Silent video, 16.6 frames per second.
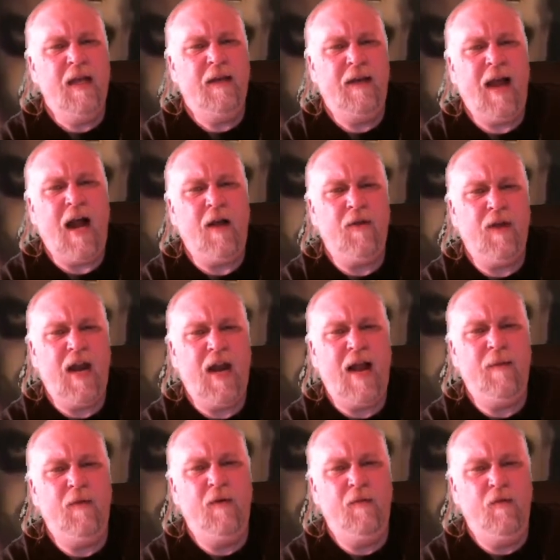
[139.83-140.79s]
Now that
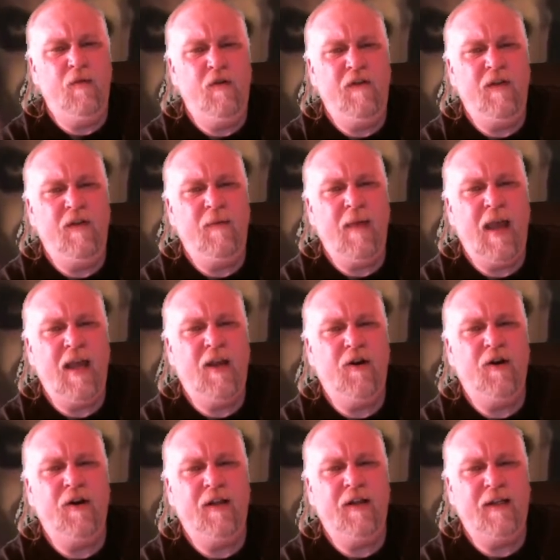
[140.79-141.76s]
I'm a movie
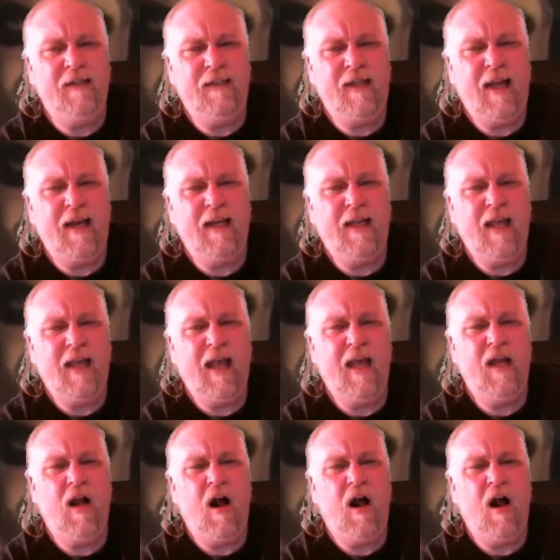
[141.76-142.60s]
maker and can dedicate